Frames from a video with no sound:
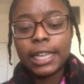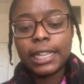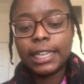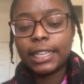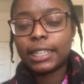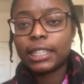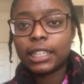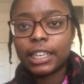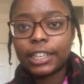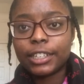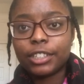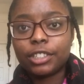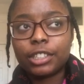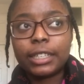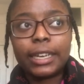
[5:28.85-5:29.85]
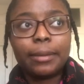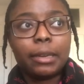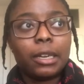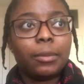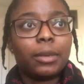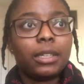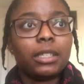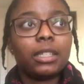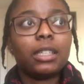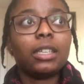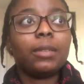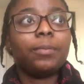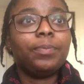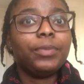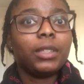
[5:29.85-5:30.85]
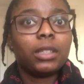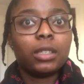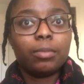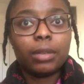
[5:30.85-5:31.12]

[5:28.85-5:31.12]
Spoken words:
Think of the character dynamics and the